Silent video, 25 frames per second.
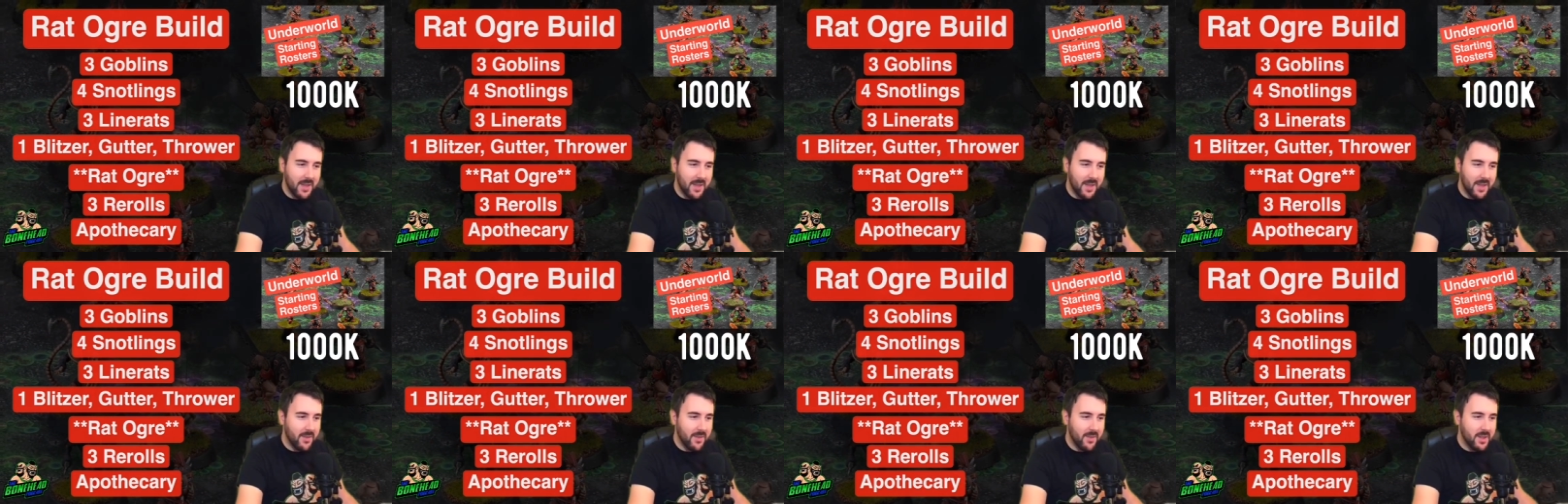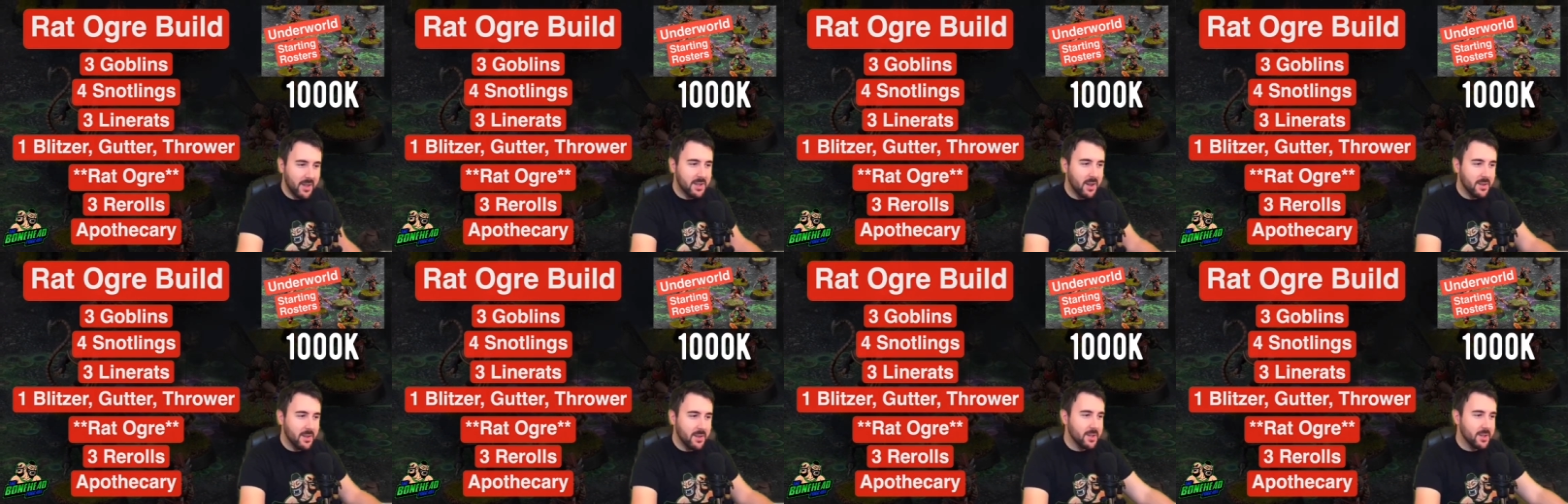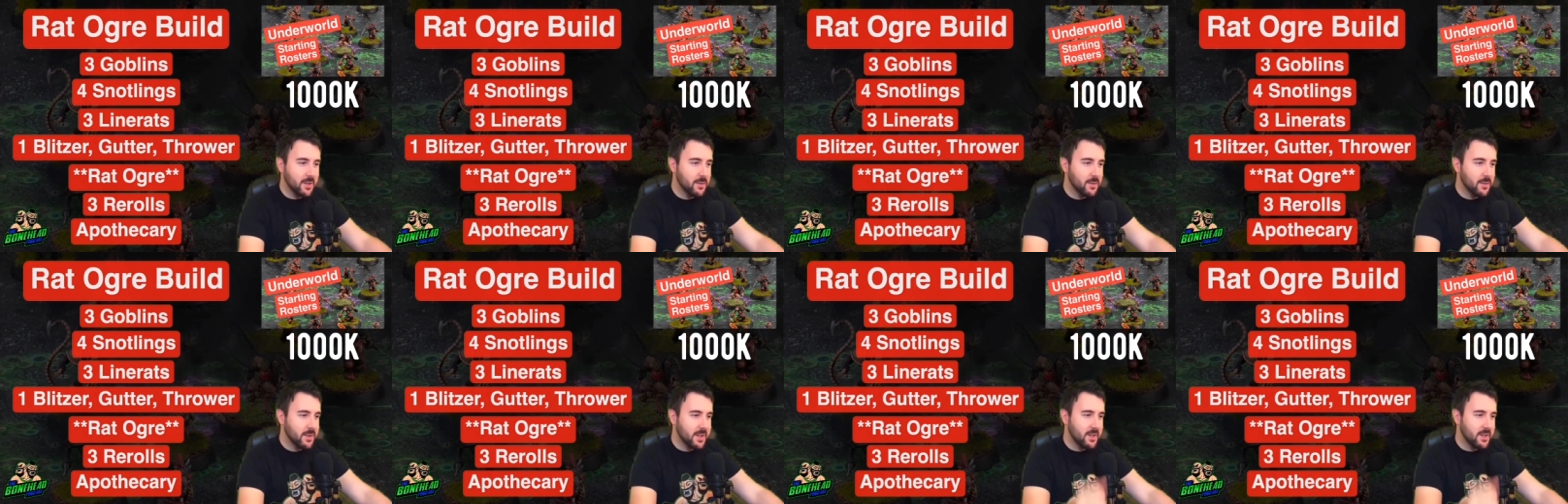if it does
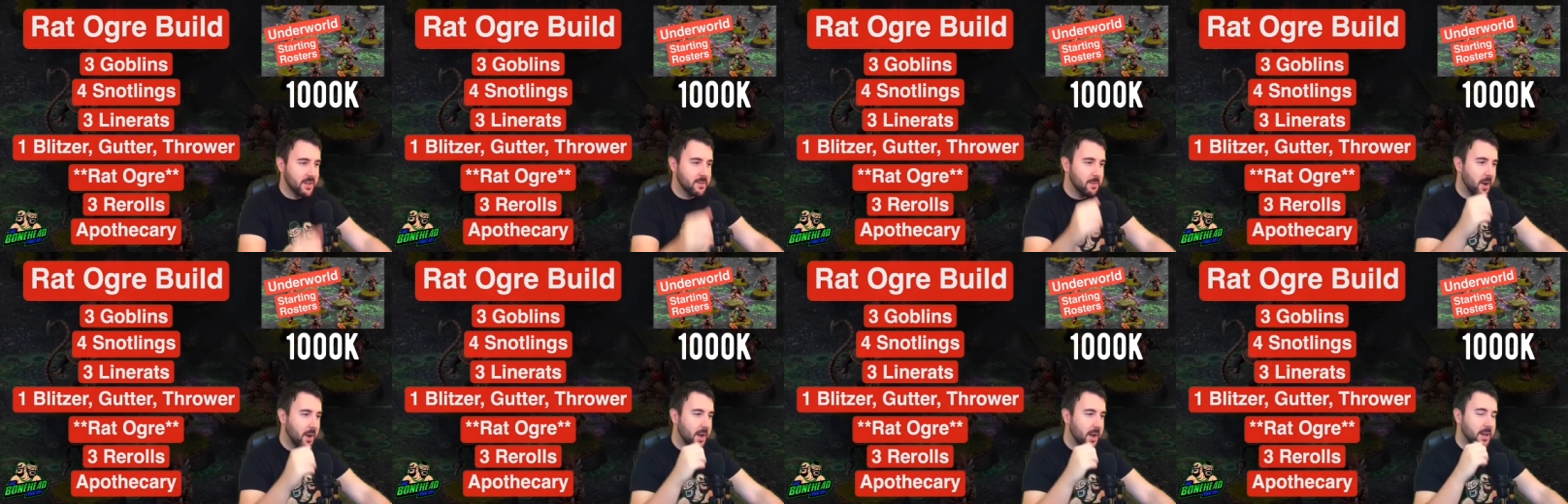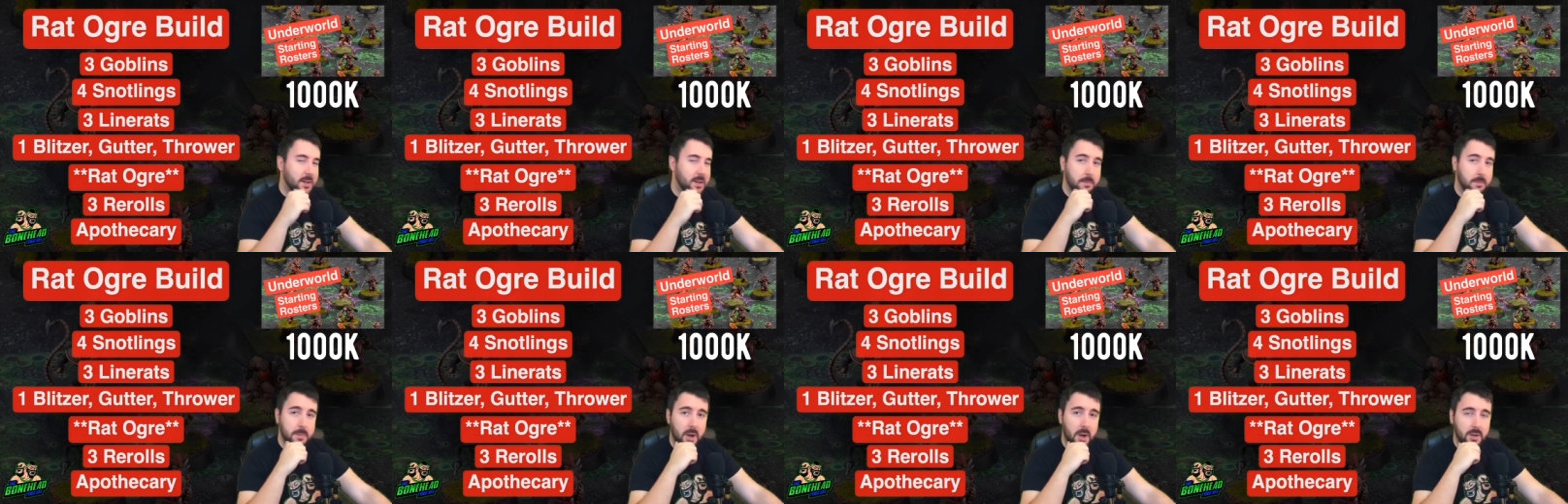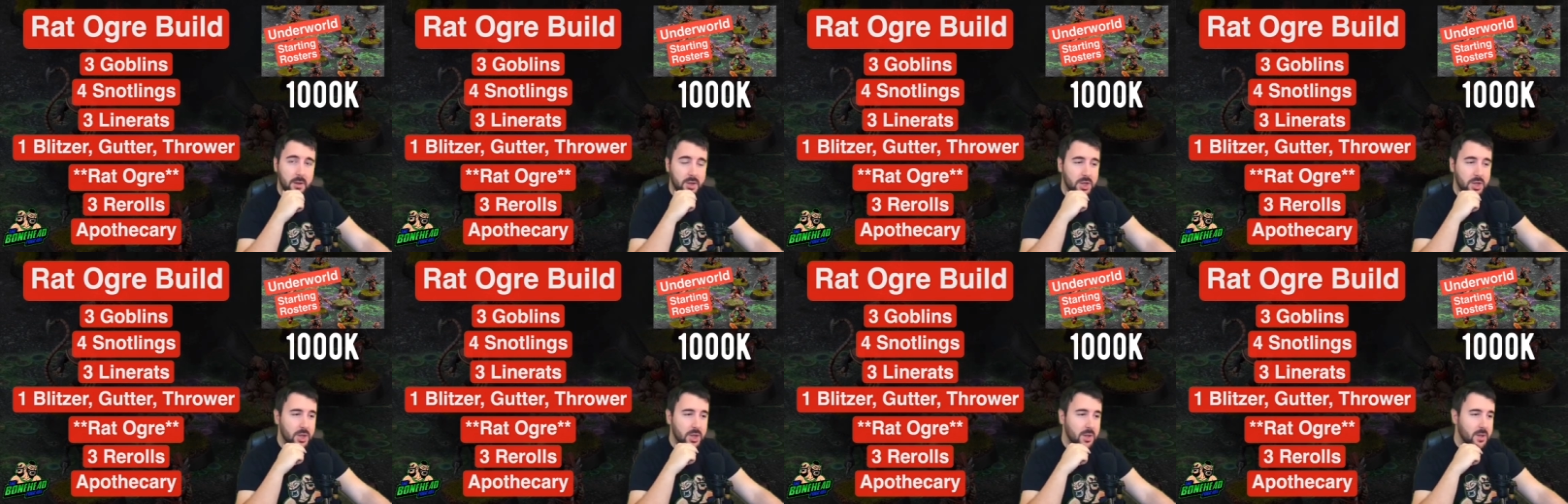lose its mind and
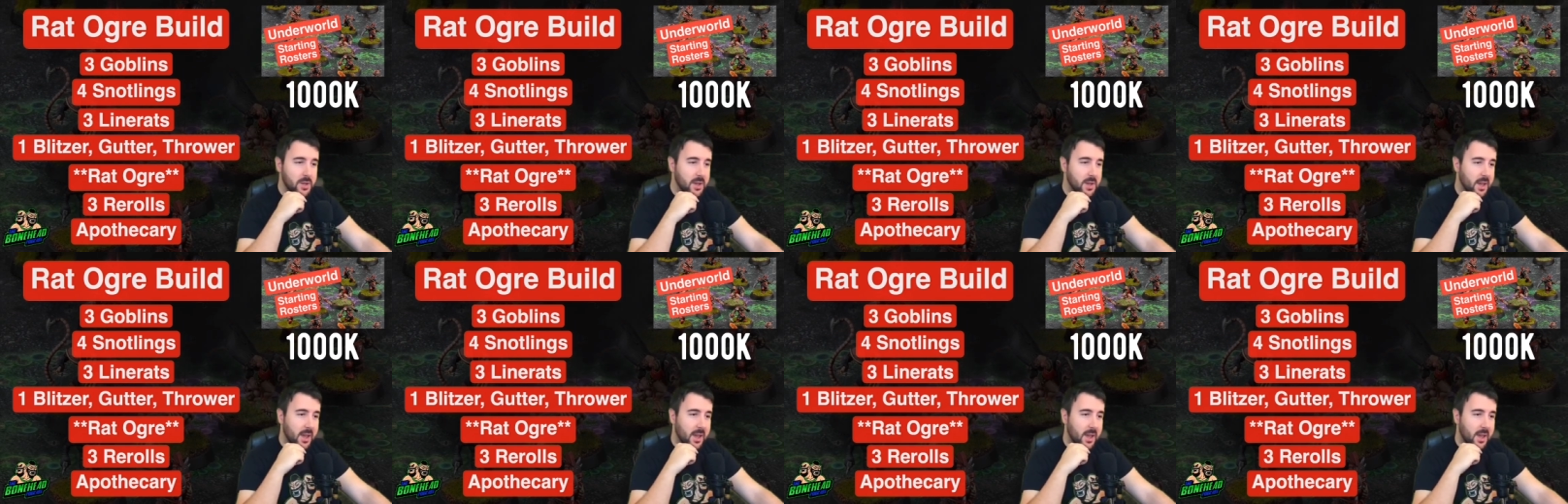punch it,